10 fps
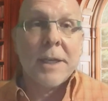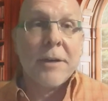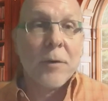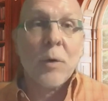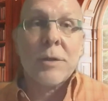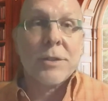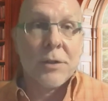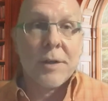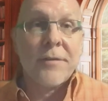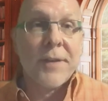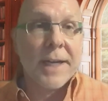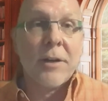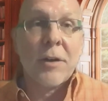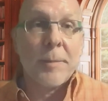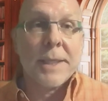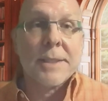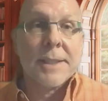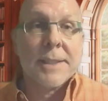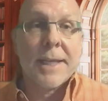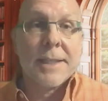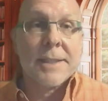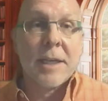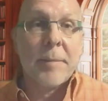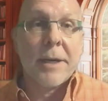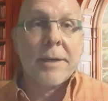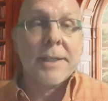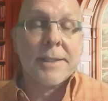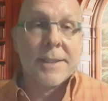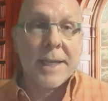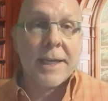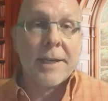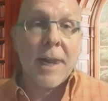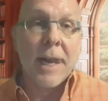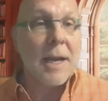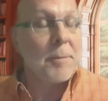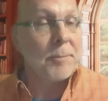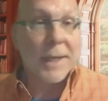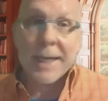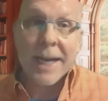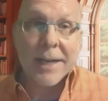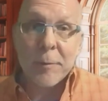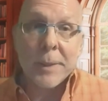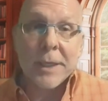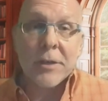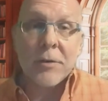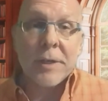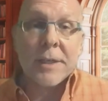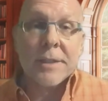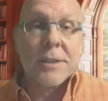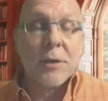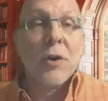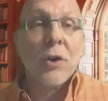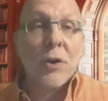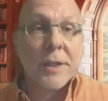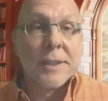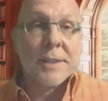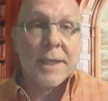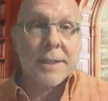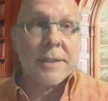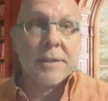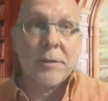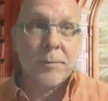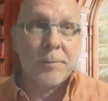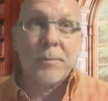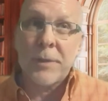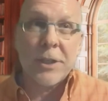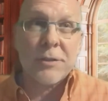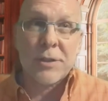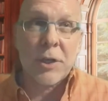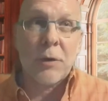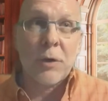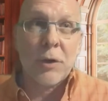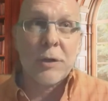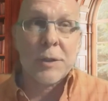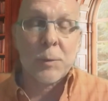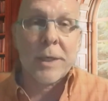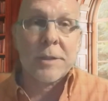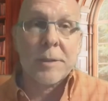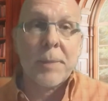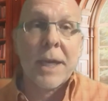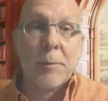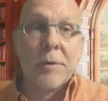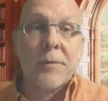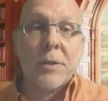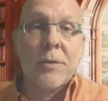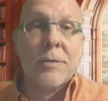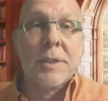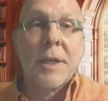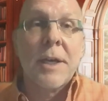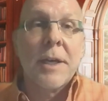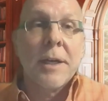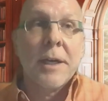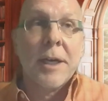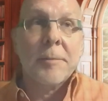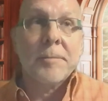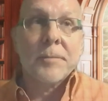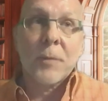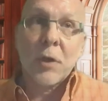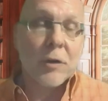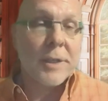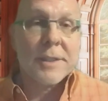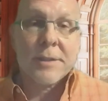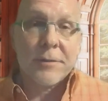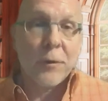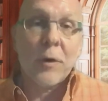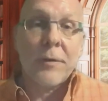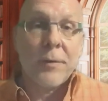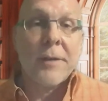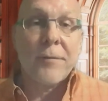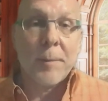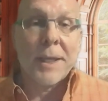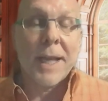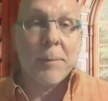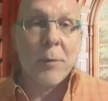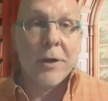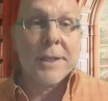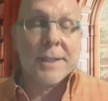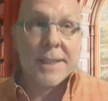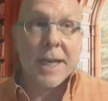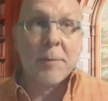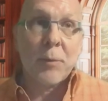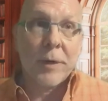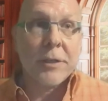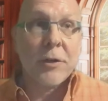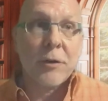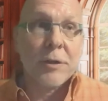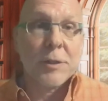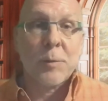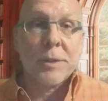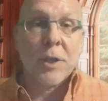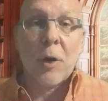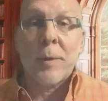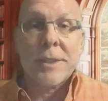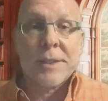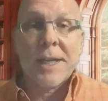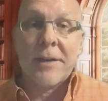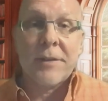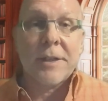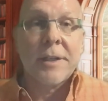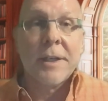of course, they're going to find all the best things they can say about it and say it. But not everybody agrees. Kirkus had, years ago, Kirkus went to pay reviews. Kirkus, from a librarian standpoint, Kirkus was always kind of